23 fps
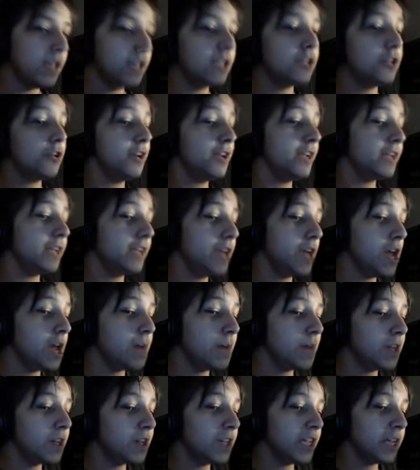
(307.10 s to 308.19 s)
He's holding a gun.
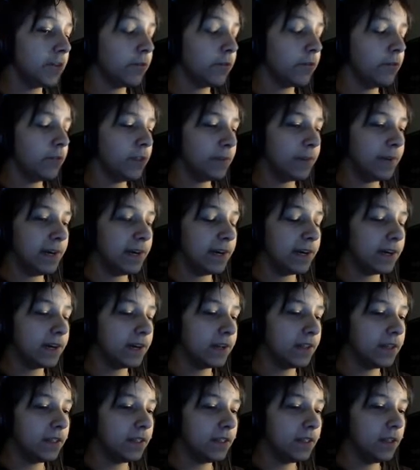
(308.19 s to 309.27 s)
Better take it with me.
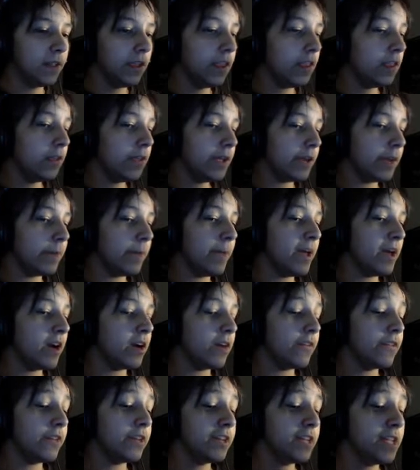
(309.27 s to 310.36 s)
Yeah, you better.
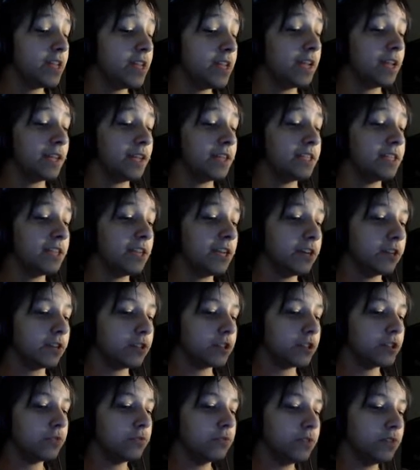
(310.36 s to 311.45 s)
If you didn't, I'd say you're
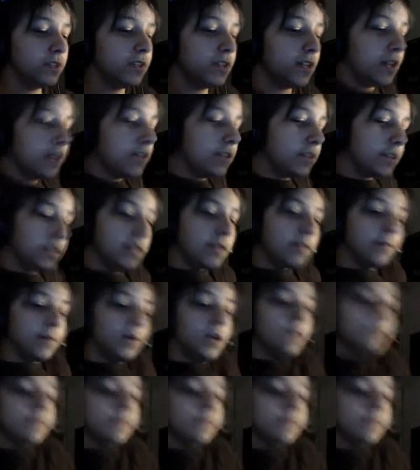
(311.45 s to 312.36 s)
so goddamn